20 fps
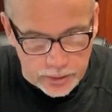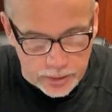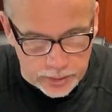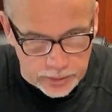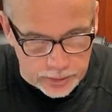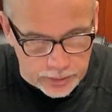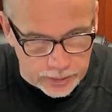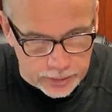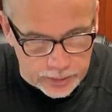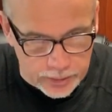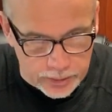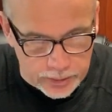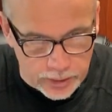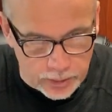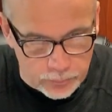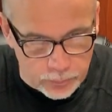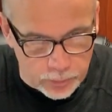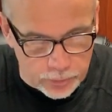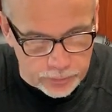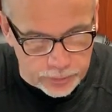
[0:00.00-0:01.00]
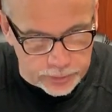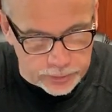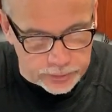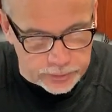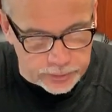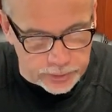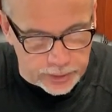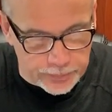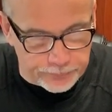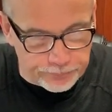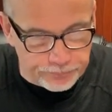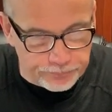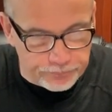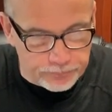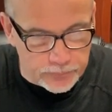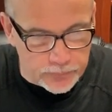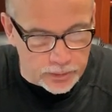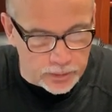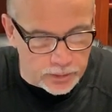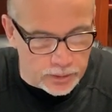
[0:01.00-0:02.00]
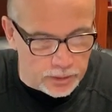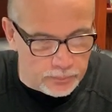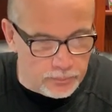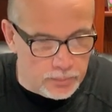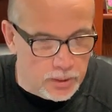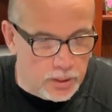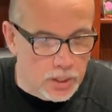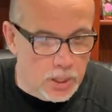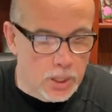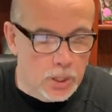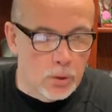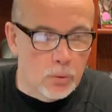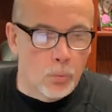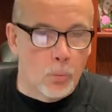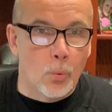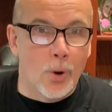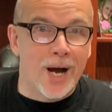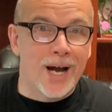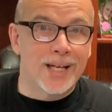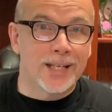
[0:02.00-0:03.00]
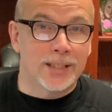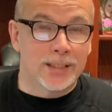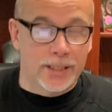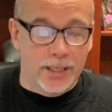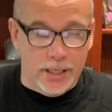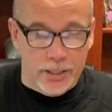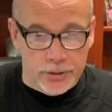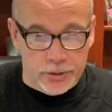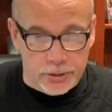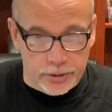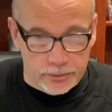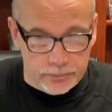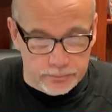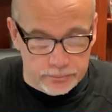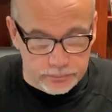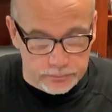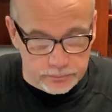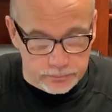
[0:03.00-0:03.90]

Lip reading: and then I got a couple more things to say. Why Elijah?